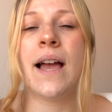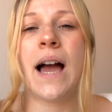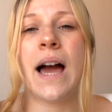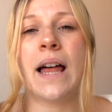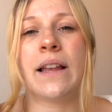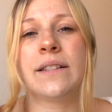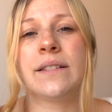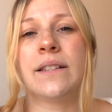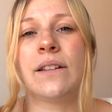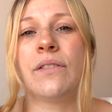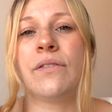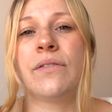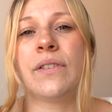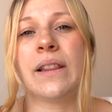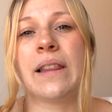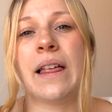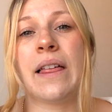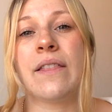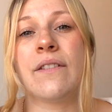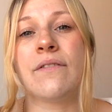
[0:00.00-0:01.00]
I still
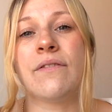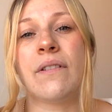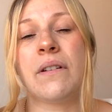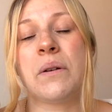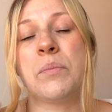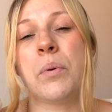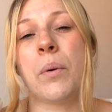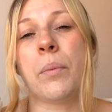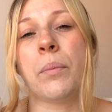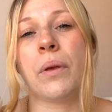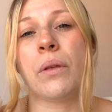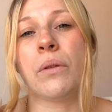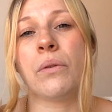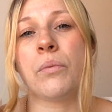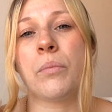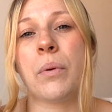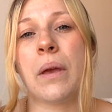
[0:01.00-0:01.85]
feel like they're very popular with